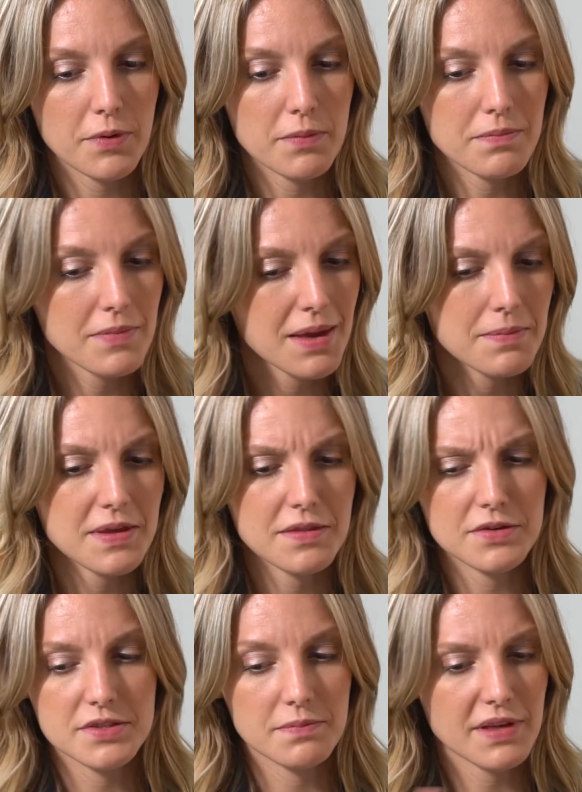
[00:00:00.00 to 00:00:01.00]
but maybe
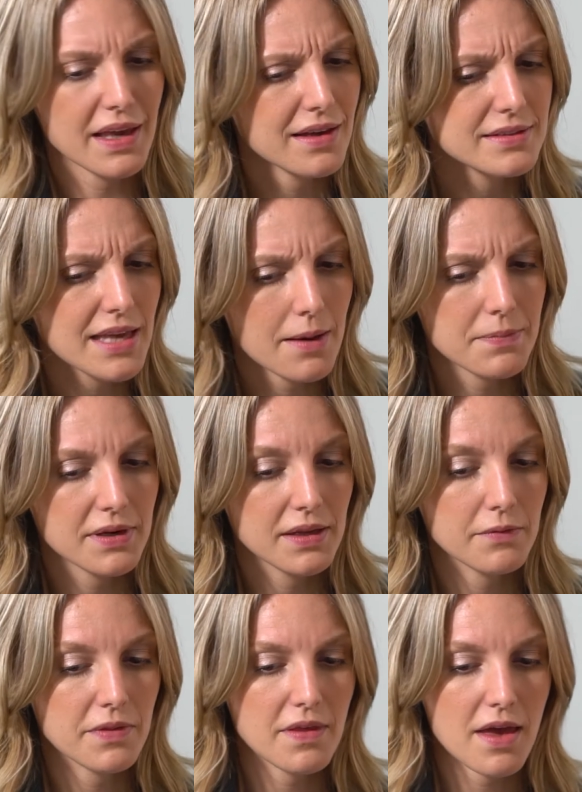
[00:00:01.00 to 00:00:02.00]
there's something else
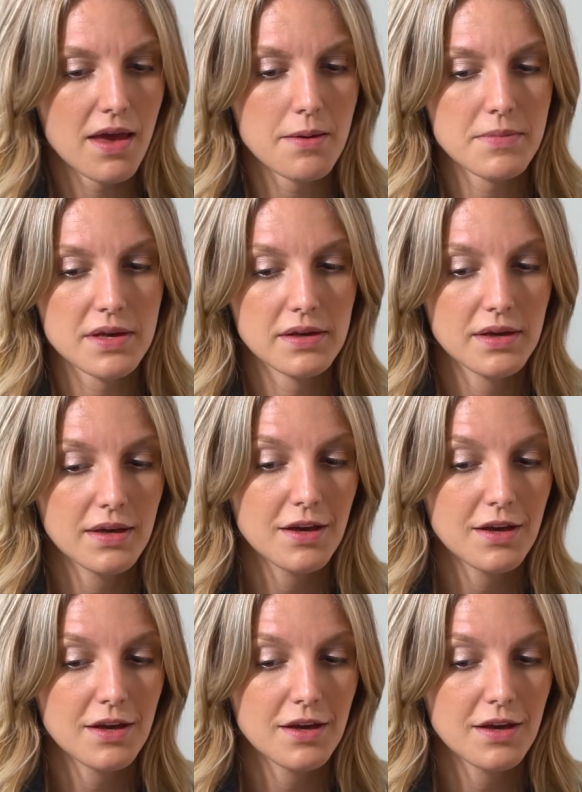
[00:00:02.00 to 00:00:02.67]
happening with them.